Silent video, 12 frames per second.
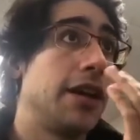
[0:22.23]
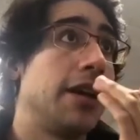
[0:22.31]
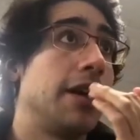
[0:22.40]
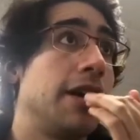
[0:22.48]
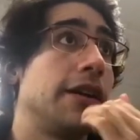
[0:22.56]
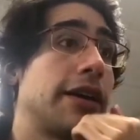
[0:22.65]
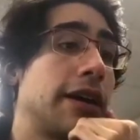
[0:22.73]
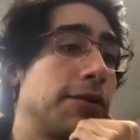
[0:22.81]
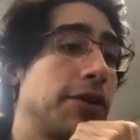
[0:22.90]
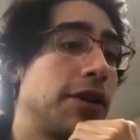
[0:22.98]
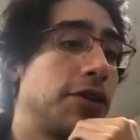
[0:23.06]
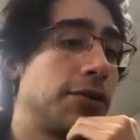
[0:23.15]
and I'm going to
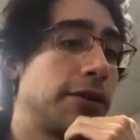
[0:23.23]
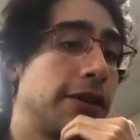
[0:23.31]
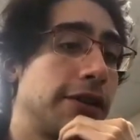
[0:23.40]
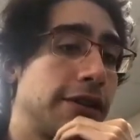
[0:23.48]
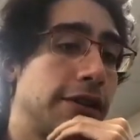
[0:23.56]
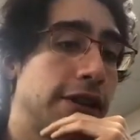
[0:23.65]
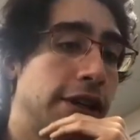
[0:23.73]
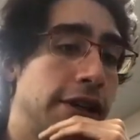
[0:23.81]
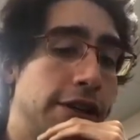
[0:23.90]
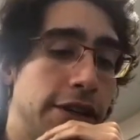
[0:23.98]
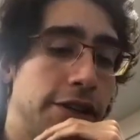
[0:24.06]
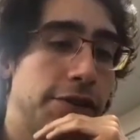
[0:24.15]
do it in
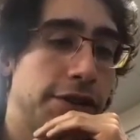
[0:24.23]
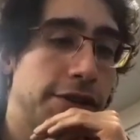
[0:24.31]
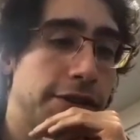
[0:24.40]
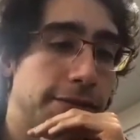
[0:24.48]
Idris.